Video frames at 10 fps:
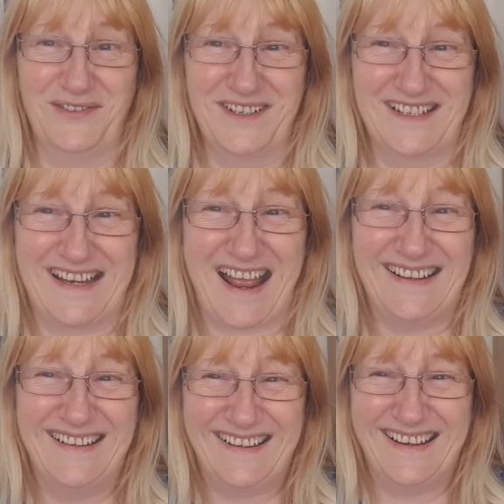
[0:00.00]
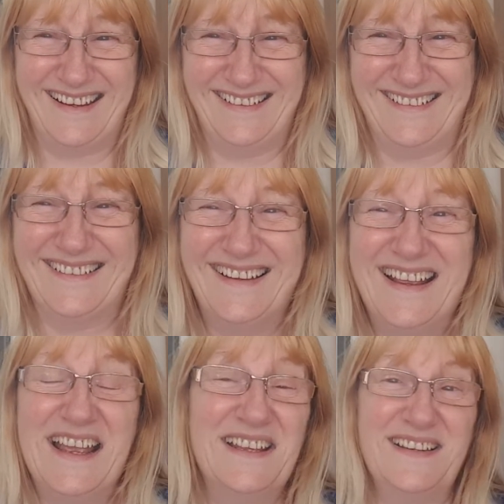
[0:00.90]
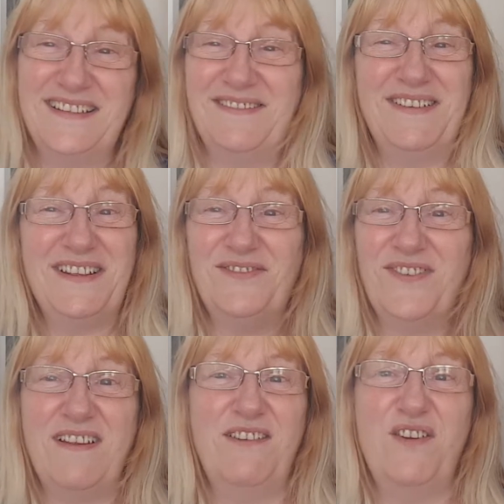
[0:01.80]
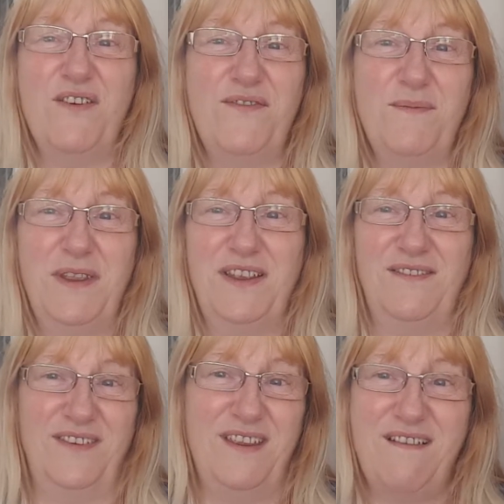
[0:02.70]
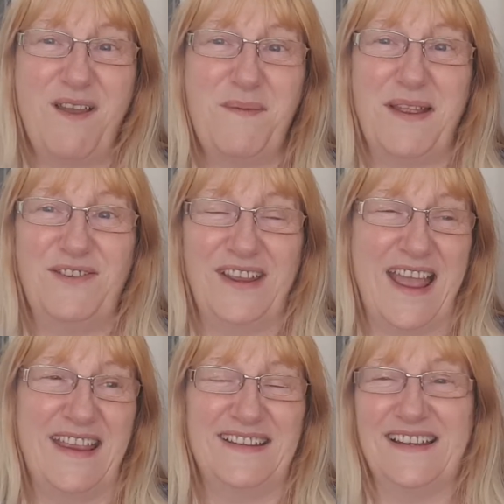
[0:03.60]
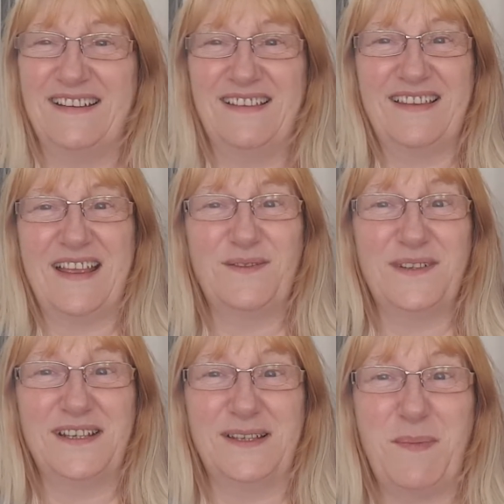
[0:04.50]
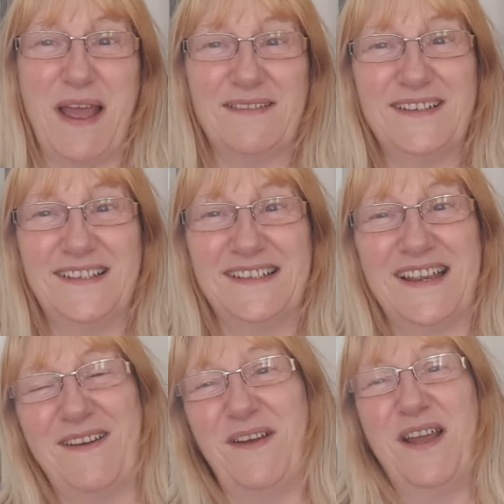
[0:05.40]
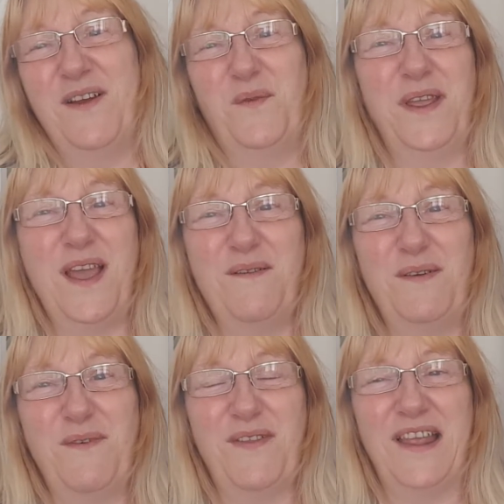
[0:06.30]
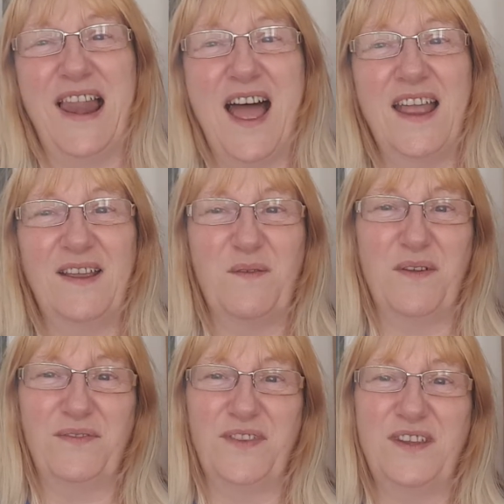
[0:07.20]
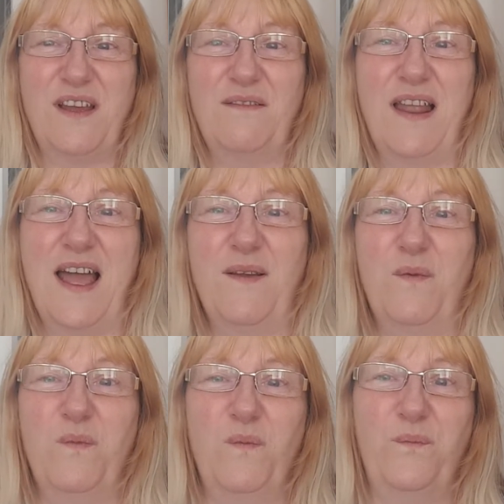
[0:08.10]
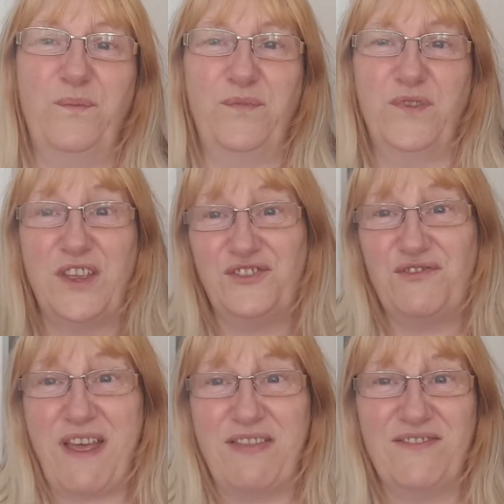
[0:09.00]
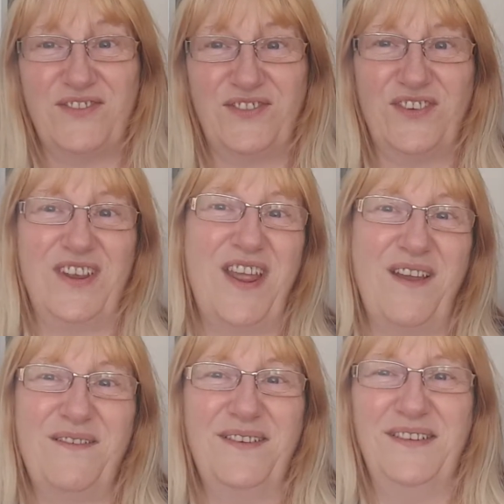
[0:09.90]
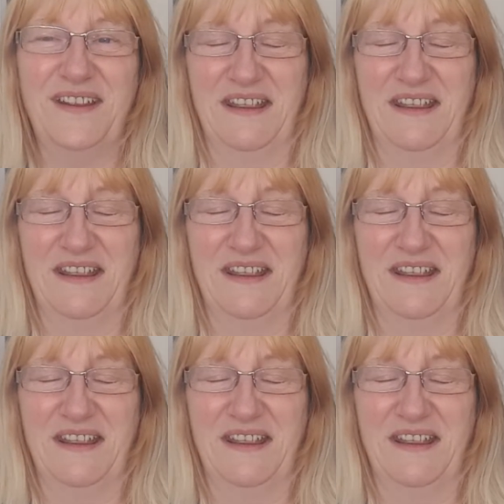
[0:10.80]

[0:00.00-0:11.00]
understand it. I said, well, that's fair enough. I mean, you're home educated. That's what it's about, isn't it? We go with what they like, what they don't like, all their strengths, you know,